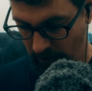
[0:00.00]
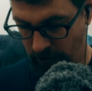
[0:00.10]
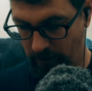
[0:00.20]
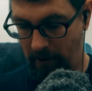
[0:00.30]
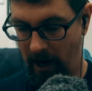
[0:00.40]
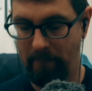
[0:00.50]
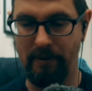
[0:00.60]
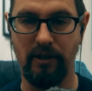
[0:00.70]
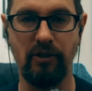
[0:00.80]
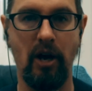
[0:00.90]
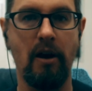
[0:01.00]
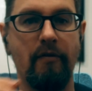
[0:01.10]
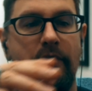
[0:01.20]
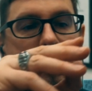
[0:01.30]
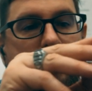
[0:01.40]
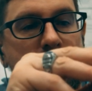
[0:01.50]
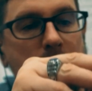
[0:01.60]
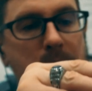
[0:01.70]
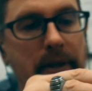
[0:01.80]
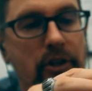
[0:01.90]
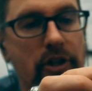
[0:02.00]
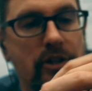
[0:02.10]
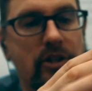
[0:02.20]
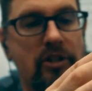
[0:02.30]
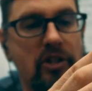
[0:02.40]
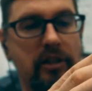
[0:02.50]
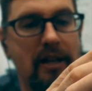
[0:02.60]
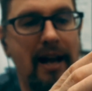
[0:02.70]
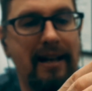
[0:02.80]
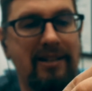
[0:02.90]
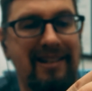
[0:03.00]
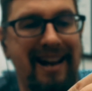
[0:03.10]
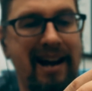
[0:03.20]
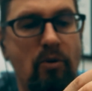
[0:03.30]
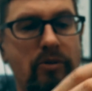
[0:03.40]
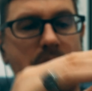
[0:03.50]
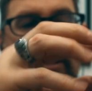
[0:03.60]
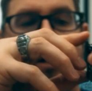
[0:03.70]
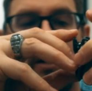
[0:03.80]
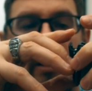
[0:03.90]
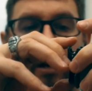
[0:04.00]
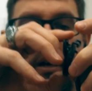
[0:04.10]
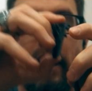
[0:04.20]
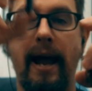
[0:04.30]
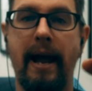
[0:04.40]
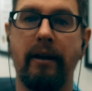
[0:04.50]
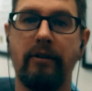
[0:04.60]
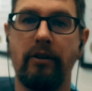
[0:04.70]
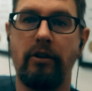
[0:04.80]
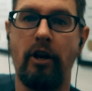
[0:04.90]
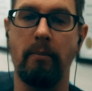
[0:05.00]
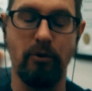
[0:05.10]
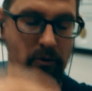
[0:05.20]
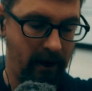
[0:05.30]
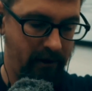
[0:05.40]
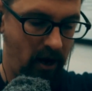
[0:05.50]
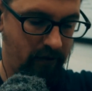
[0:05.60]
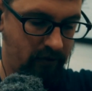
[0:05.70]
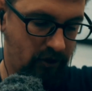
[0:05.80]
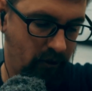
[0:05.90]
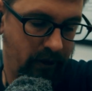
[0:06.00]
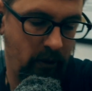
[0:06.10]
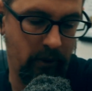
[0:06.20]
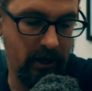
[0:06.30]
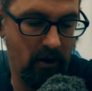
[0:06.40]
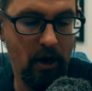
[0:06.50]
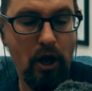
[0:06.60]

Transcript: to pop this off, it simply just slides out and comes right off. So there we go.